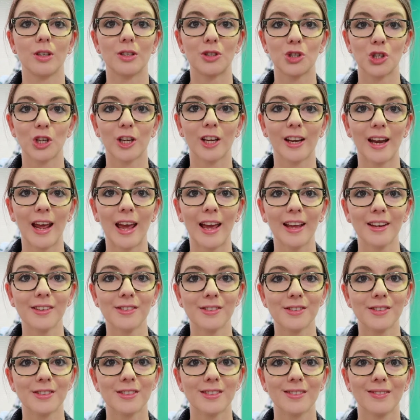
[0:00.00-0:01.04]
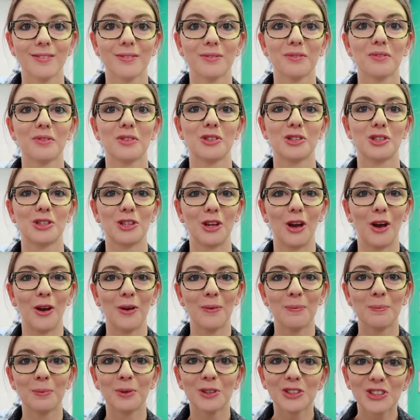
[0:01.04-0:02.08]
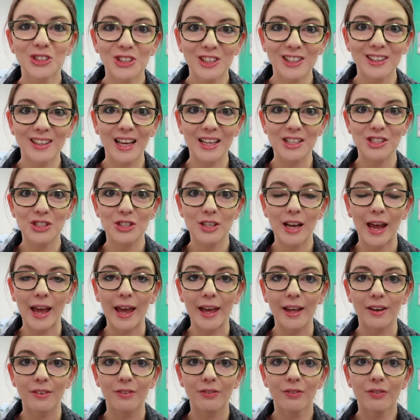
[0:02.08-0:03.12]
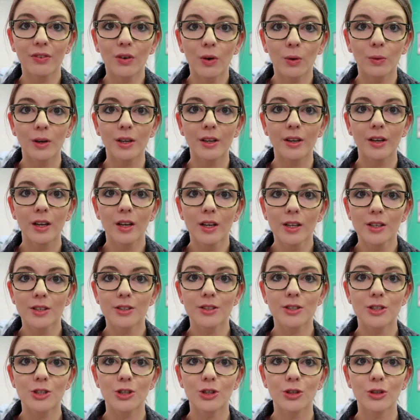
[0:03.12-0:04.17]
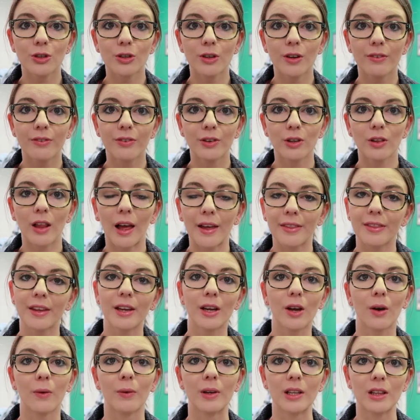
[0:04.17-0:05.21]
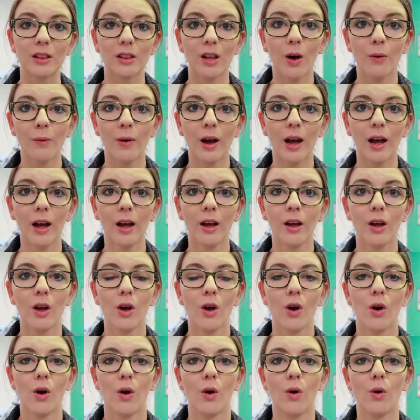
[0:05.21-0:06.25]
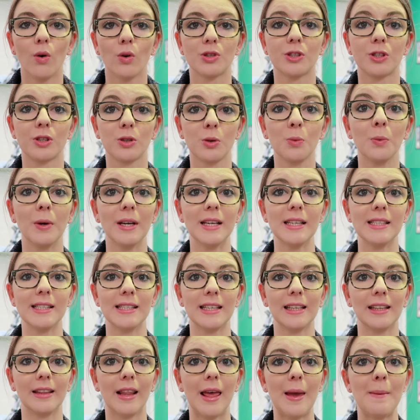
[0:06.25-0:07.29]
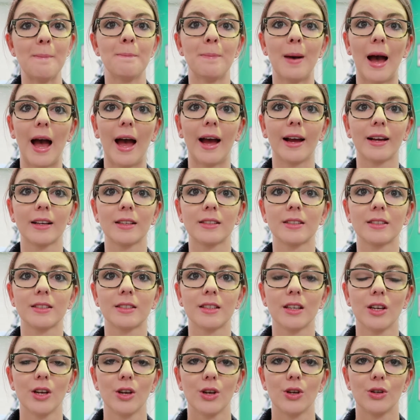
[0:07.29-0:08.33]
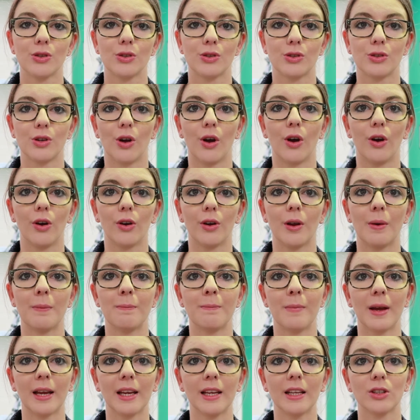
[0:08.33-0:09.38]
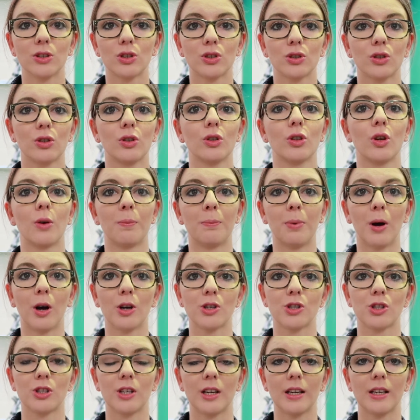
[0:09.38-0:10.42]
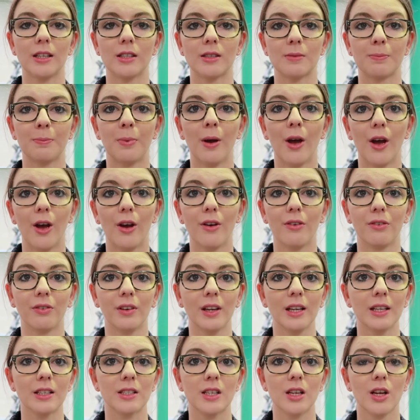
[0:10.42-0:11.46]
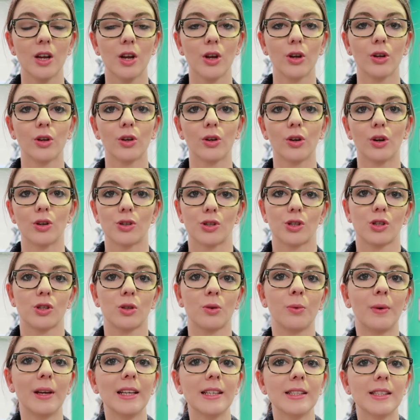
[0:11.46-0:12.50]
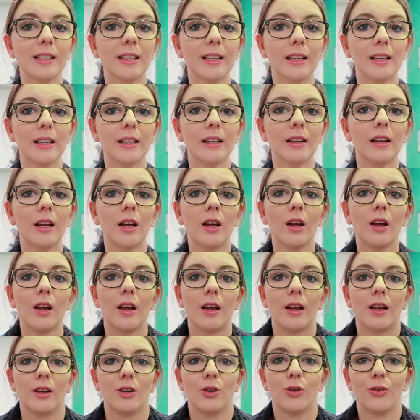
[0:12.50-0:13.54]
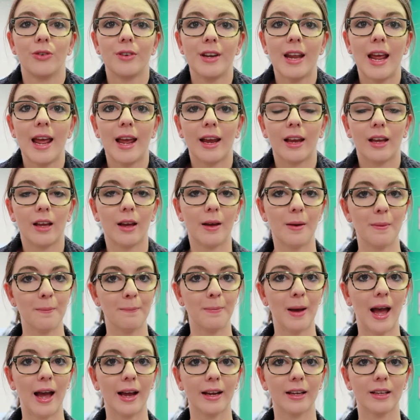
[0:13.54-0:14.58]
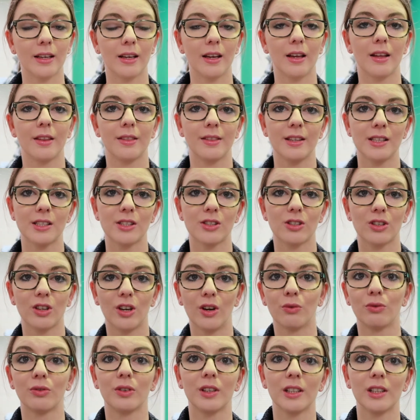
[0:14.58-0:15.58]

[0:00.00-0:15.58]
chicken heads. So pushing their head forward to feel like they're going lower, or squeezing their backs. So making sure your posture is perfect. You're not squeezing your neck back. This is gonna